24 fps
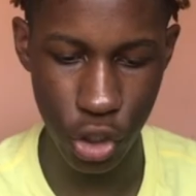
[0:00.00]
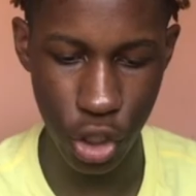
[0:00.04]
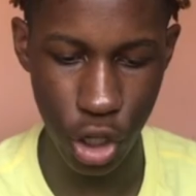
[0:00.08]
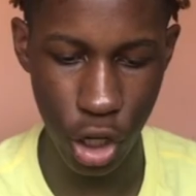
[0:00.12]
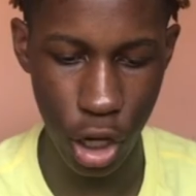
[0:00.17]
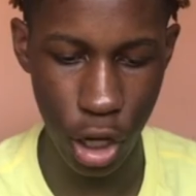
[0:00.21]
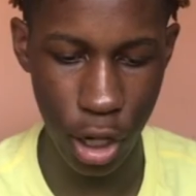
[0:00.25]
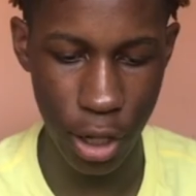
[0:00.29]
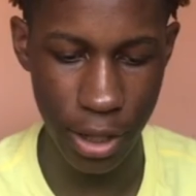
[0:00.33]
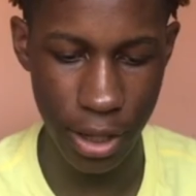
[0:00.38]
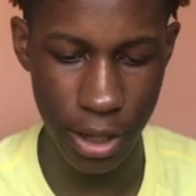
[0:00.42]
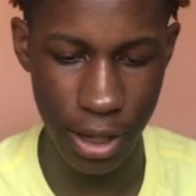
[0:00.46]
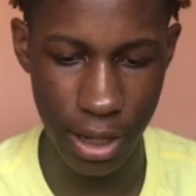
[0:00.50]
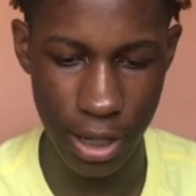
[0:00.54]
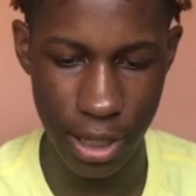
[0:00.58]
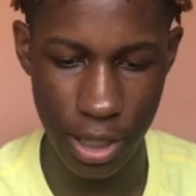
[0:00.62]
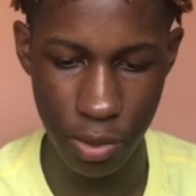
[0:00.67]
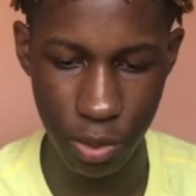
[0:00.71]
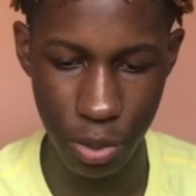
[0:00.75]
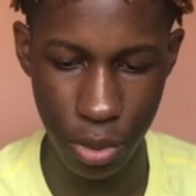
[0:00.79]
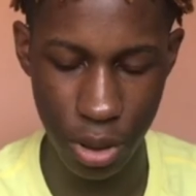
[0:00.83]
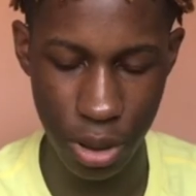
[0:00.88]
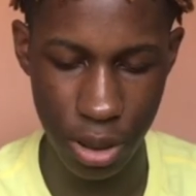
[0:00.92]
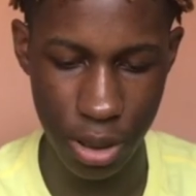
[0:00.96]
Call the
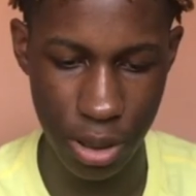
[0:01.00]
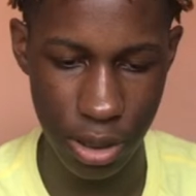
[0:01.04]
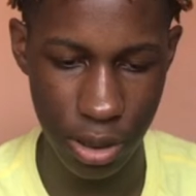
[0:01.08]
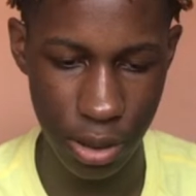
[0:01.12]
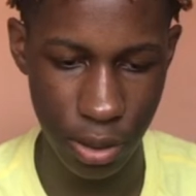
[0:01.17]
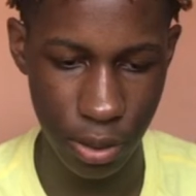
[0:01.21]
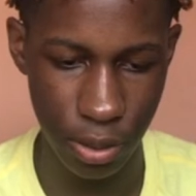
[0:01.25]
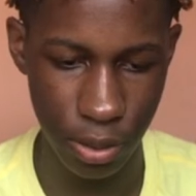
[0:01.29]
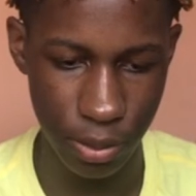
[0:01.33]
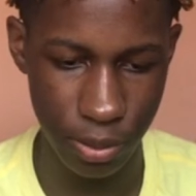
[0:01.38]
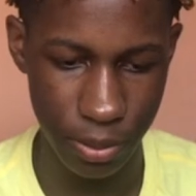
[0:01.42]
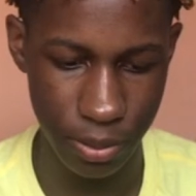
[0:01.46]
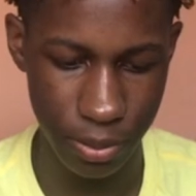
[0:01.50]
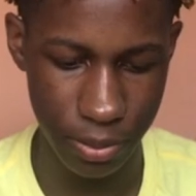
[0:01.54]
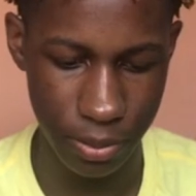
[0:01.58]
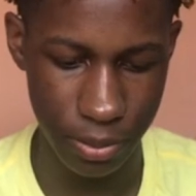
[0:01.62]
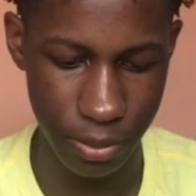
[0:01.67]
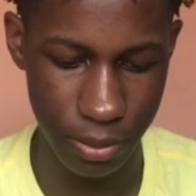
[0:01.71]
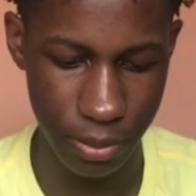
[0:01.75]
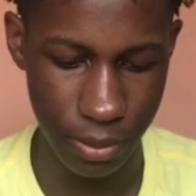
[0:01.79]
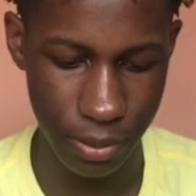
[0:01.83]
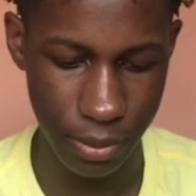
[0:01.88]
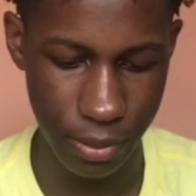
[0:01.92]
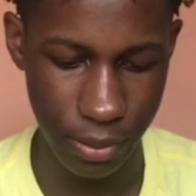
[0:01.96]
next person now.
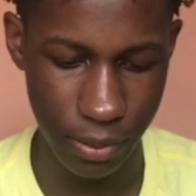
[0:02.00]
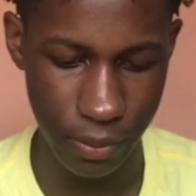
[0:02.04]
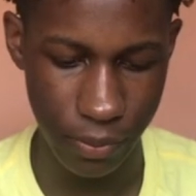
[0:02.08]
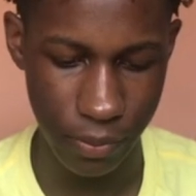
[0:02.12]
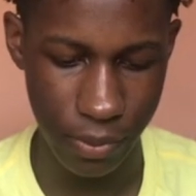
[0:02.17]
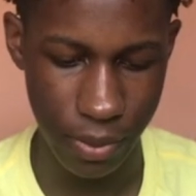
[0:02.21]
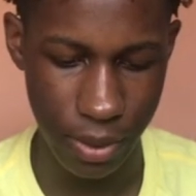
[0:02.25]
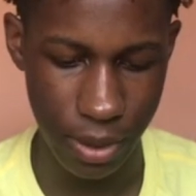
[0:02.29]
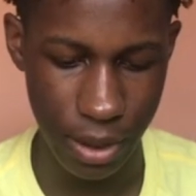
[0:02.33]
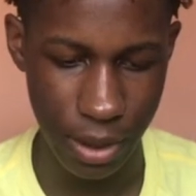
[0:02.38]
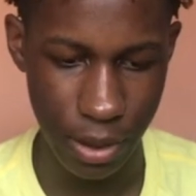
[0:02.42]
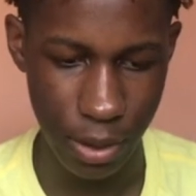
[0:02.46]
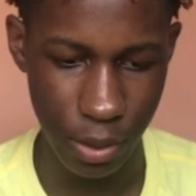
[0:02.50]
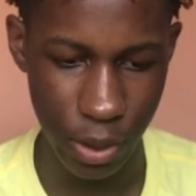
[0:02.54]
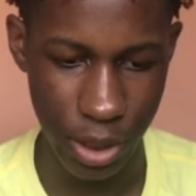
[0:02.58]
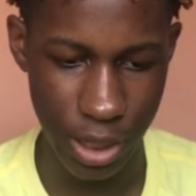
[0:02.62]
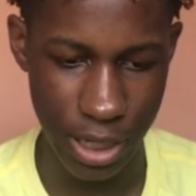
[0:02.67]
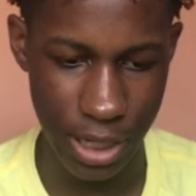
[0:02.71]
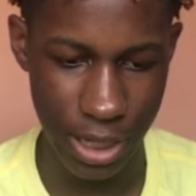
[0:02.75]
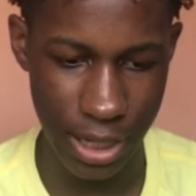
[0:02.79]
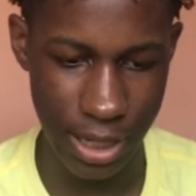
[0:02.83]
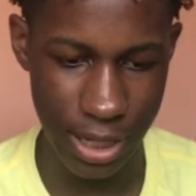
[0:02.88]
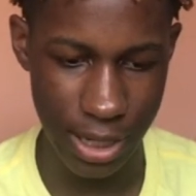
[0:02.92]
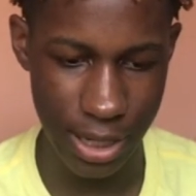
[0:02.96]

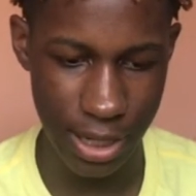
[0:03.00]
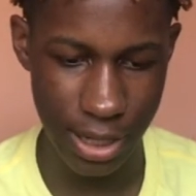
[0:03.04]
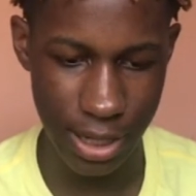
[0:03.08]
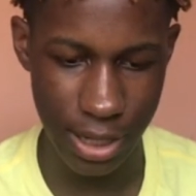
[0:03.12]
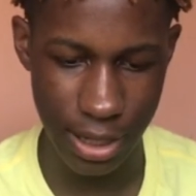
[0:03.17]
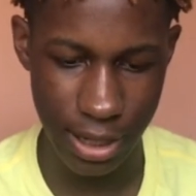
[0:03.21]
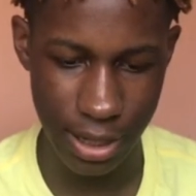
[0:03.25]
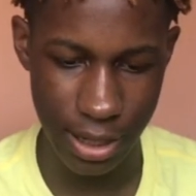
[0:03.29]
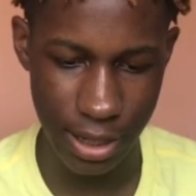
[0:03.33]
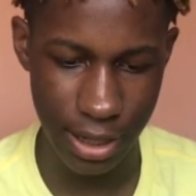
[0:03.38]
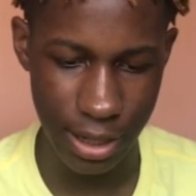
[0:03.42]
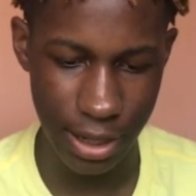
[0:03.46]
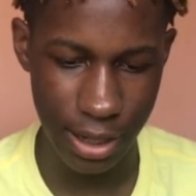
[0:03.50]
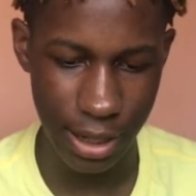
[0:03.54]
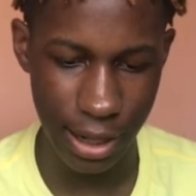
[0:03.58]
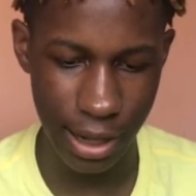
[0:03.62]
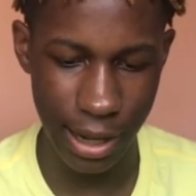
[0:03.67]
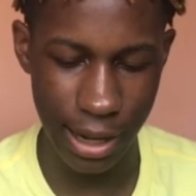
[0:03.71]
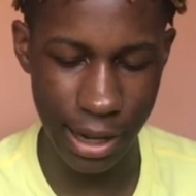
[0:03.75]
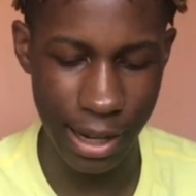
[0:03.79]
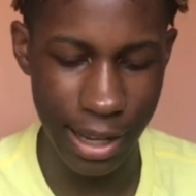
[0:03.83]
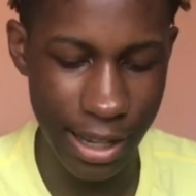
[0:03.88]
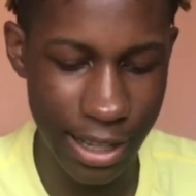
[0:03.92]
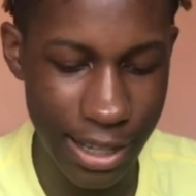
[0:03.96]
Which is
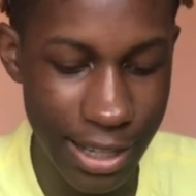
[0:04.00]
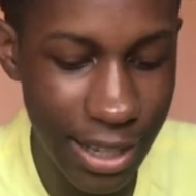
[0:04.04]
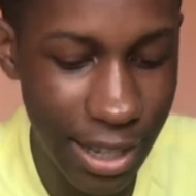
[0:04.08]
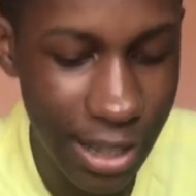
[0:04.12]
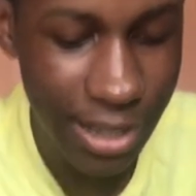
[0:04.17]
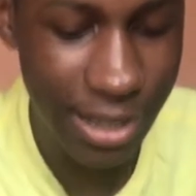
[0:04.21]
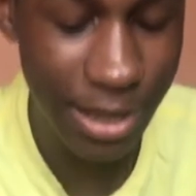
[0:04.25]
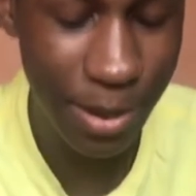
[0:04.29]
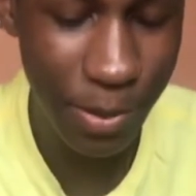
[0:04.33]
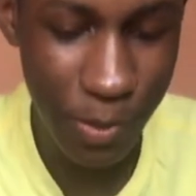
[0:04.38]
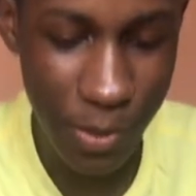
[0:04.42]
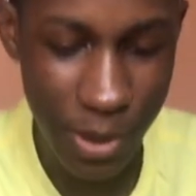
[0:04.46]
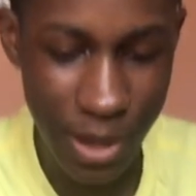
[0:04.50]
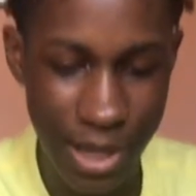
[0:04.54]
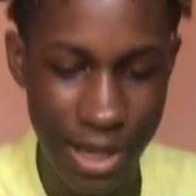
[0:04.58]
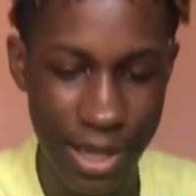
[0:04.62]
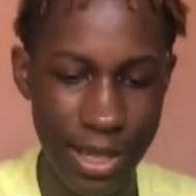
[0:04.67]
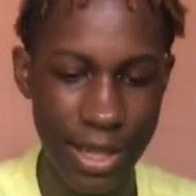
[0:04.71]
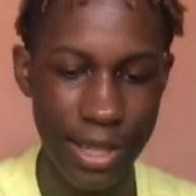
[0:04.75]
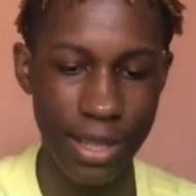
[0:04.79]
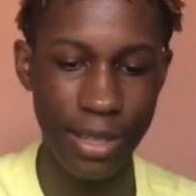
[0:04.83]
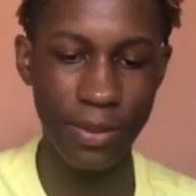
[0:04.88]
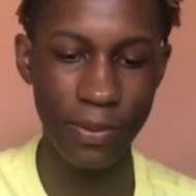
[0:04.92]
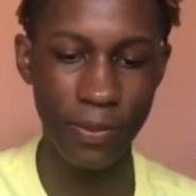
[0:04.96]
Alex, you see me, I
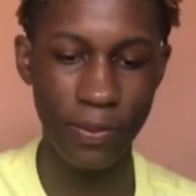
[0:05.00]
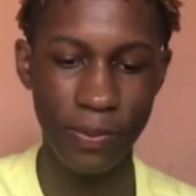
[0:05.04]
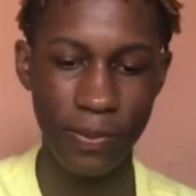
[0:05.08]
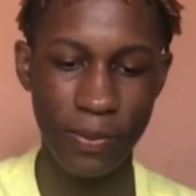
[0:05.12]
say.